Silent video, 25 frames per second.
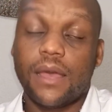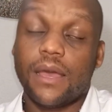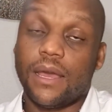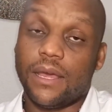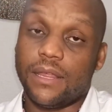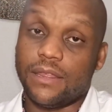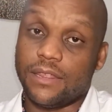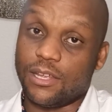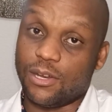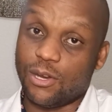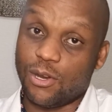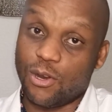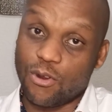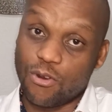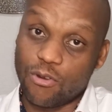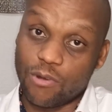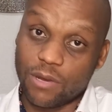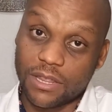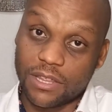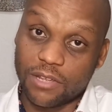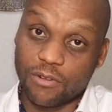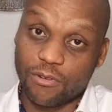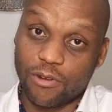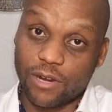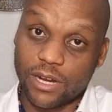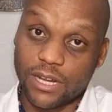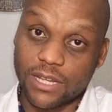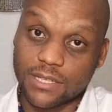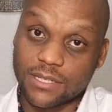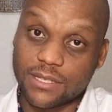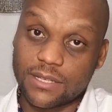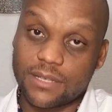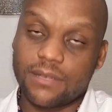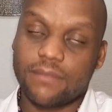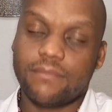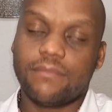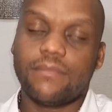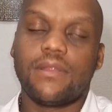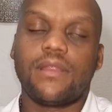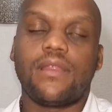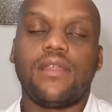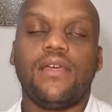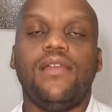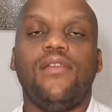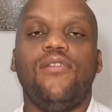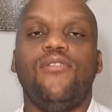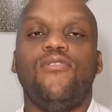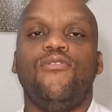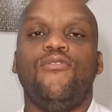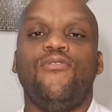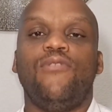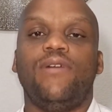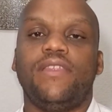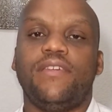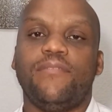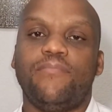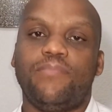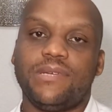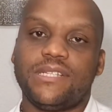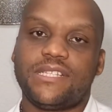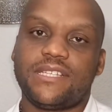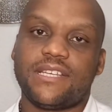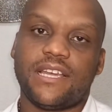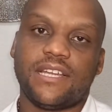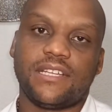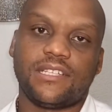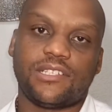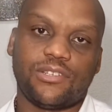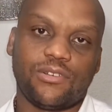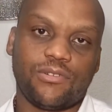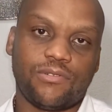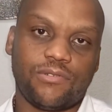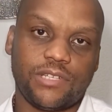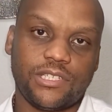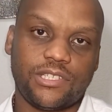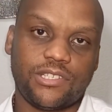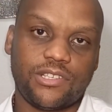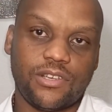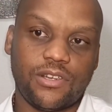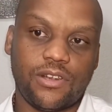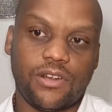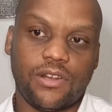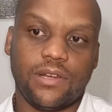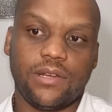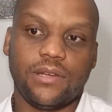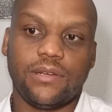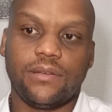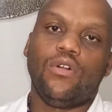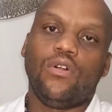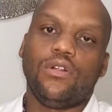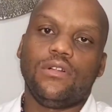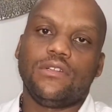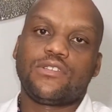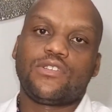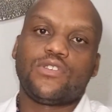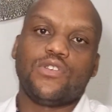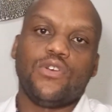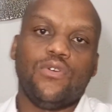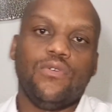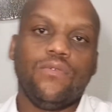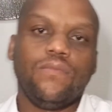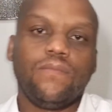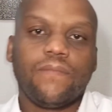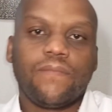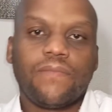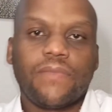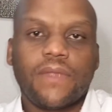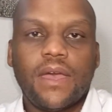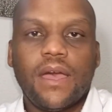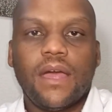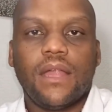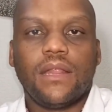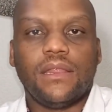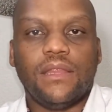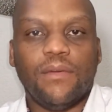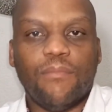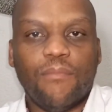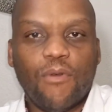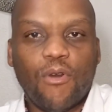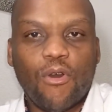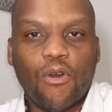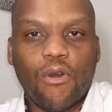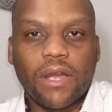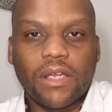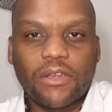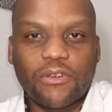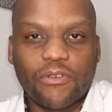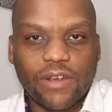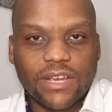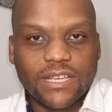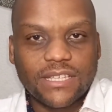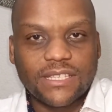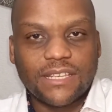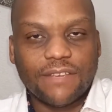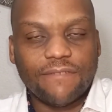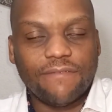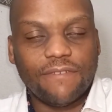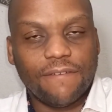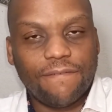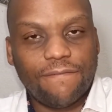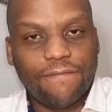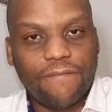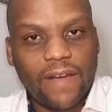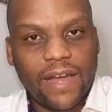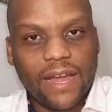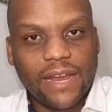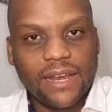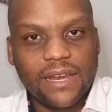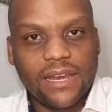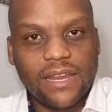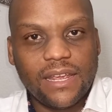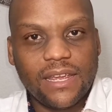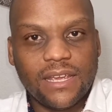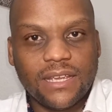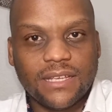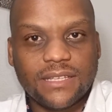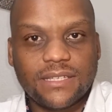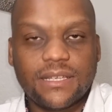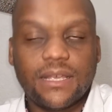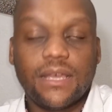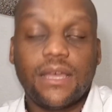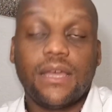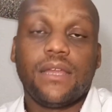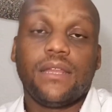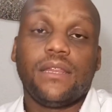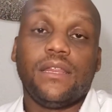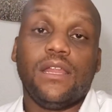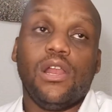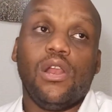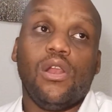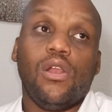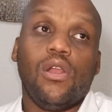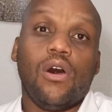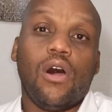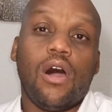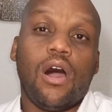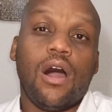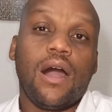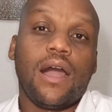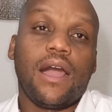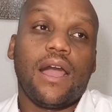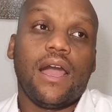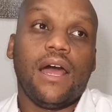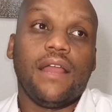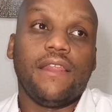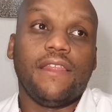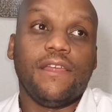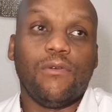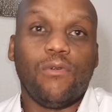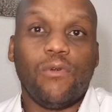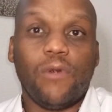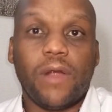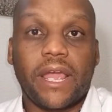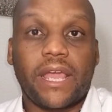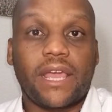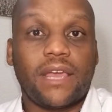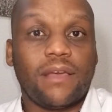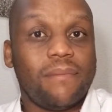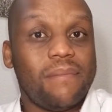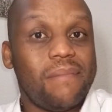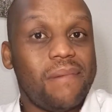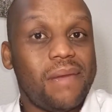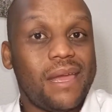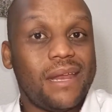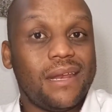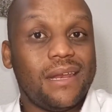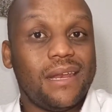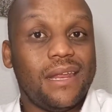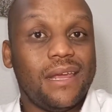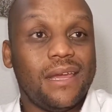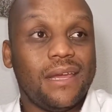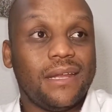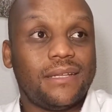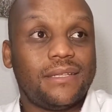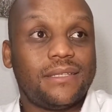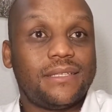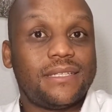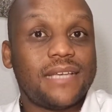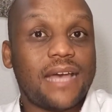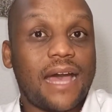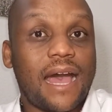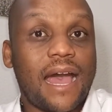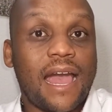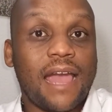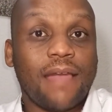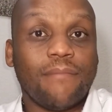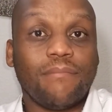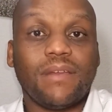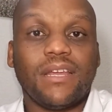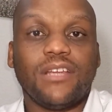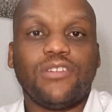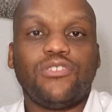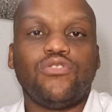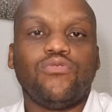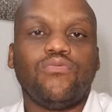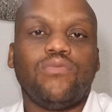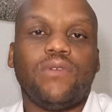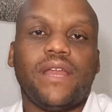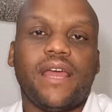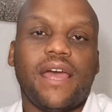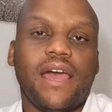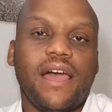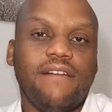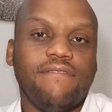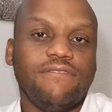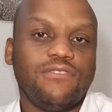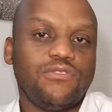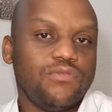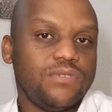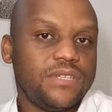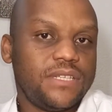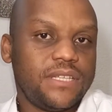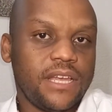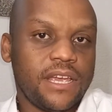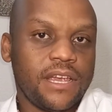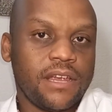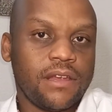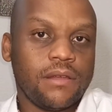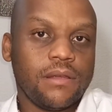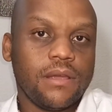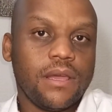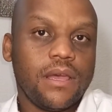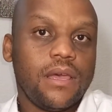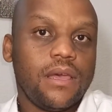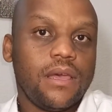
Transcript: And the lower the risk, the lower the potential return. Also, the more aggressive a fund is, the longer the recommended time that you would have to stay